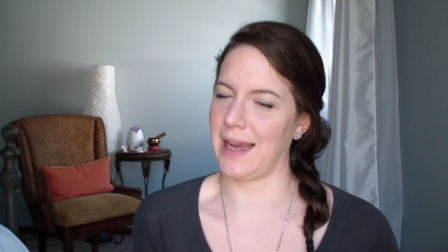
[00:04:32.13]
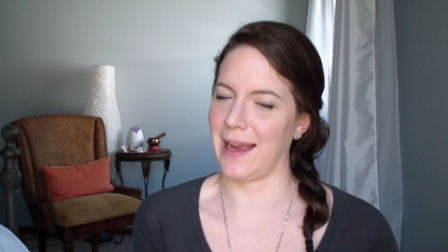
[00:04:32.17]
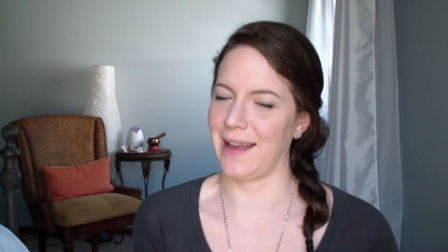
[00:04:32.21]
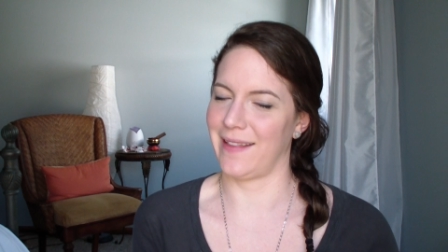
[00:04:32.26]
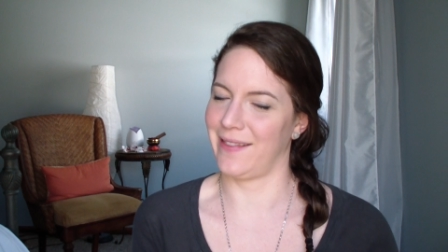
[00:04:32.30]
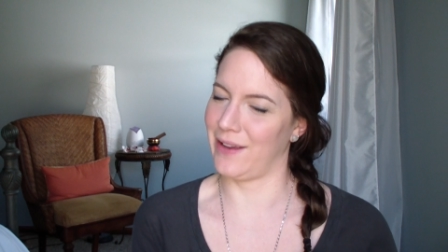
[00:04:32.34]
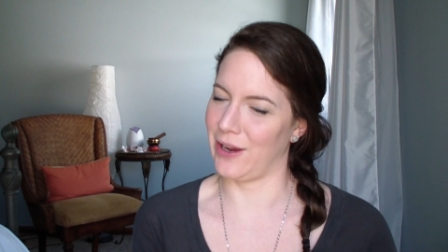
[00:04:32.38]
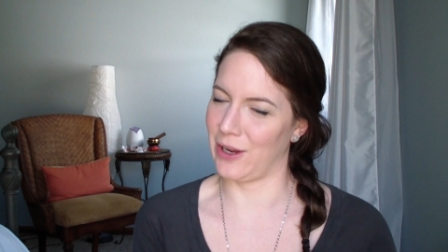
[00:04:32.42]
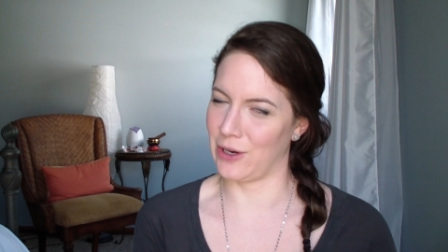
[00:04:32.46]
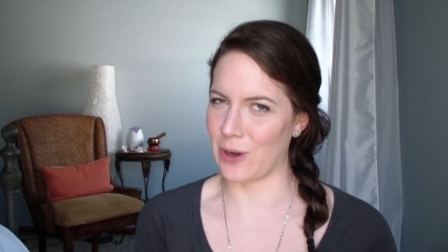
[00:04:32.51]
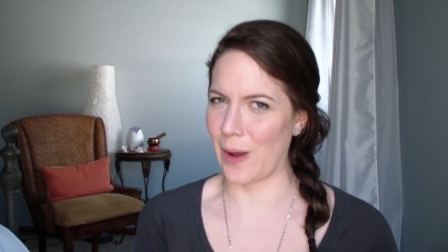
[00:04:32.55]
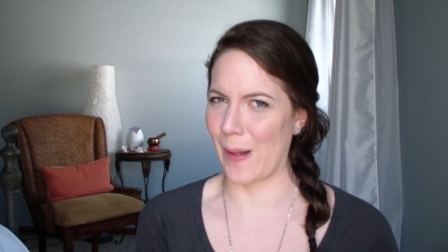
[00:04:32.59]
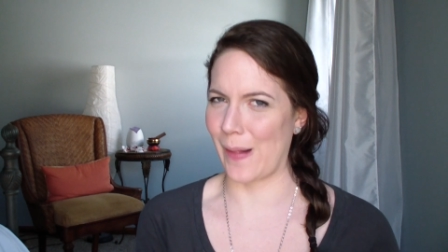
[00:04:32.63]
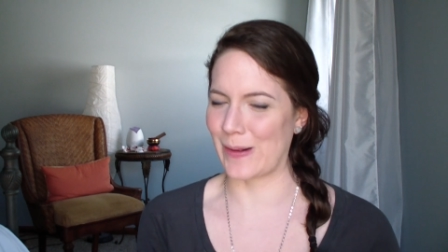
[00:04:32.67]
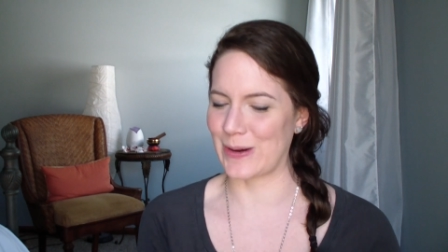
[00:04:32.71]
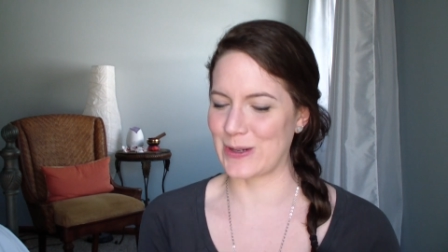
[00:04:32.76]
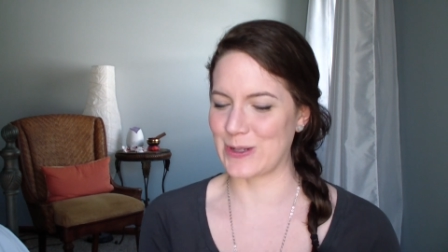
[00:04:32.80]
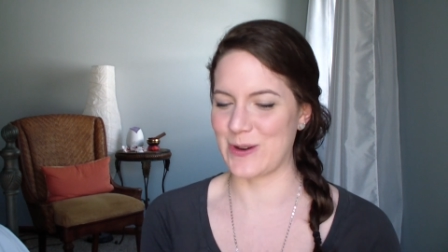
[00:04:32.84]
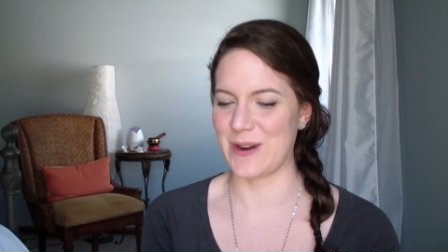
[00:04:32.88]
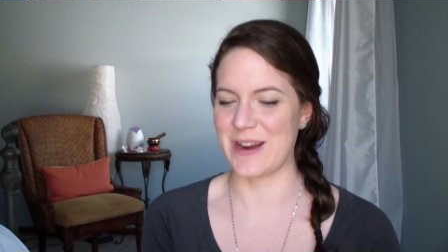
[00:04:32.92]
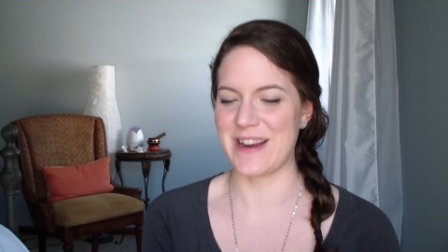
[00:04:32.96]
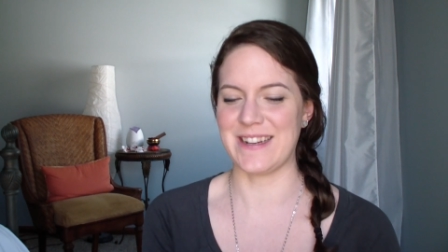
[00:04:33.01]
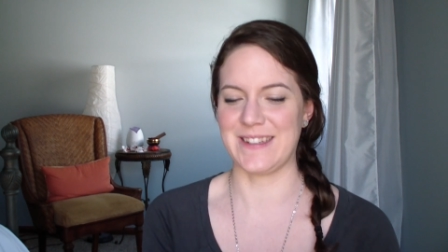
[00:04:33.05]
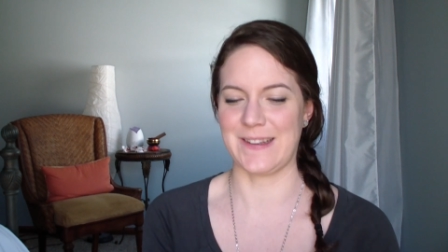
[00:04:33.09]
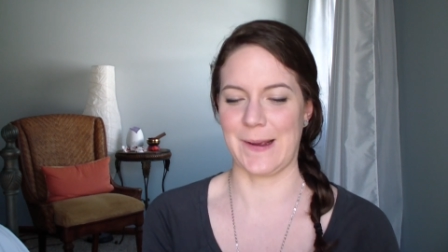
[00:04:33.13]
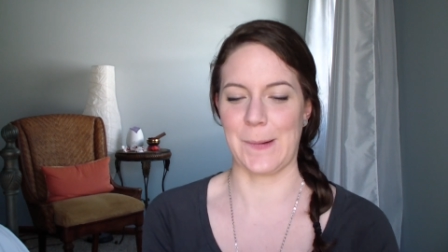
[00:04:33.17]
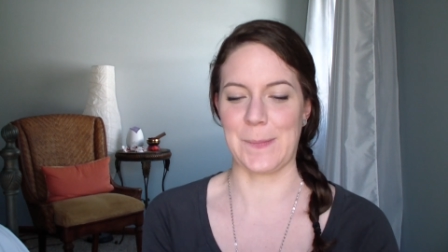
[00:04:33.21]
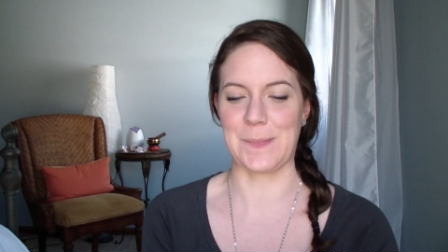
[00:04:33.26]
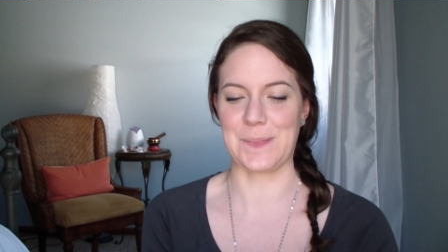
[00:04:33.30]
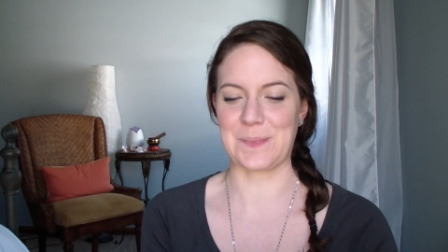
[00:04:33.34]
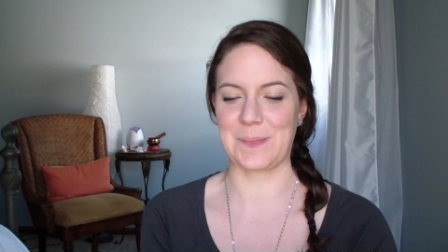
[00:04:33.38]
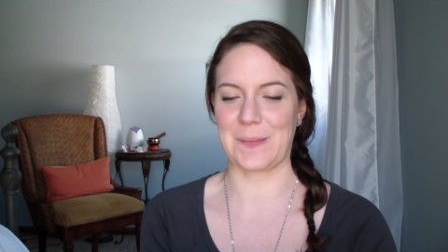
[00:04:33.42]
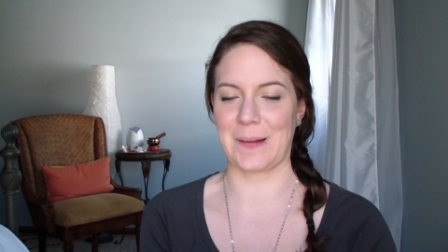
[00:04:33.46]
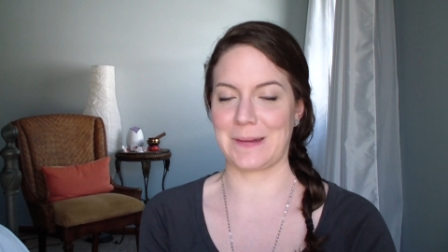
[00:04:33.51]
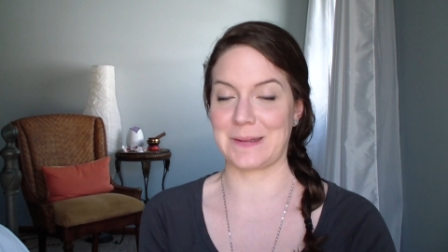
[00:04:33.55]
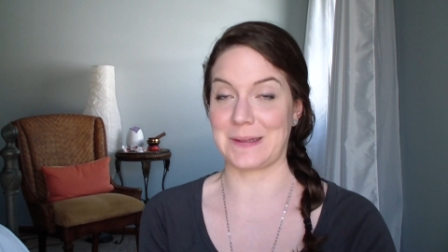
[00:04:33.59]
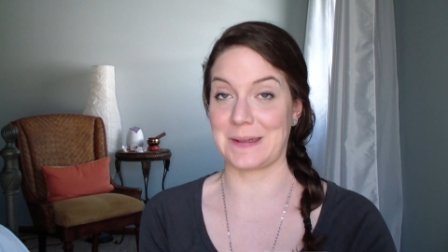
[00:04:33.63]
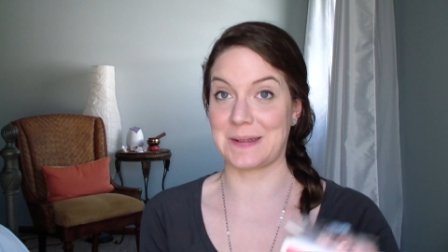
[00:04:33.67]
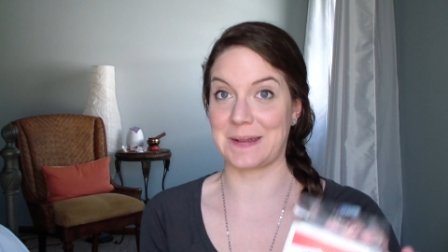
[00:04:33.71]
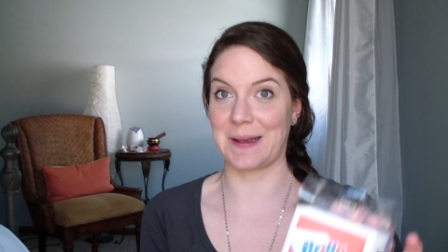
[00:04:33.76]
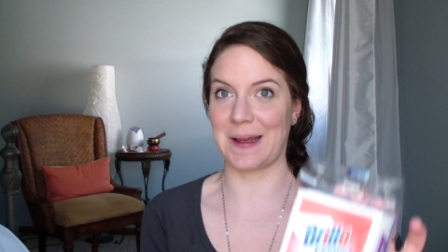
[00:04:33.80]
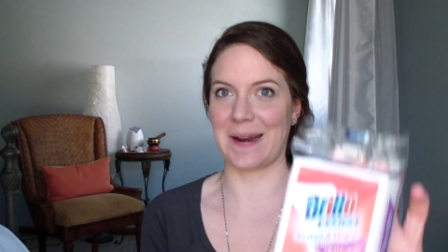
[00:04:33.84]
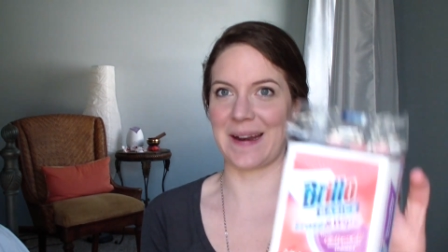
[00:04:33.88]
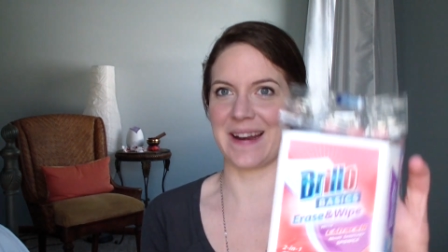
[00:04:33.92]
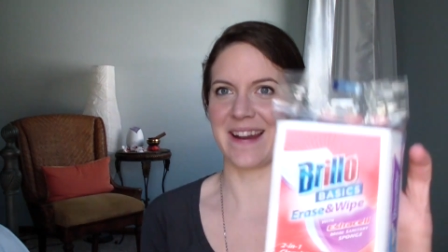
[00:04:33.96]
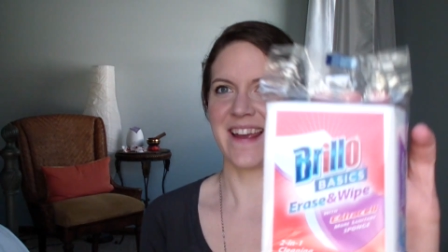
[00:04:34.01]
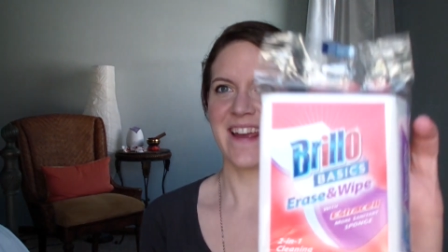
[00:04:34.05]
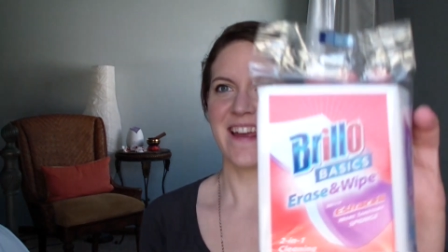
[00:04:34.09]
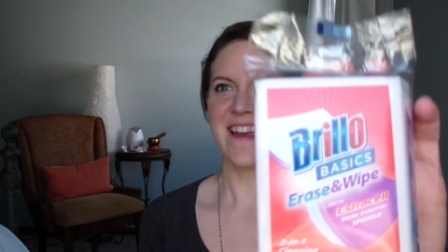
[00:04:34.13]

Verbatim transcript: at a Dollar Tree, so I was excited.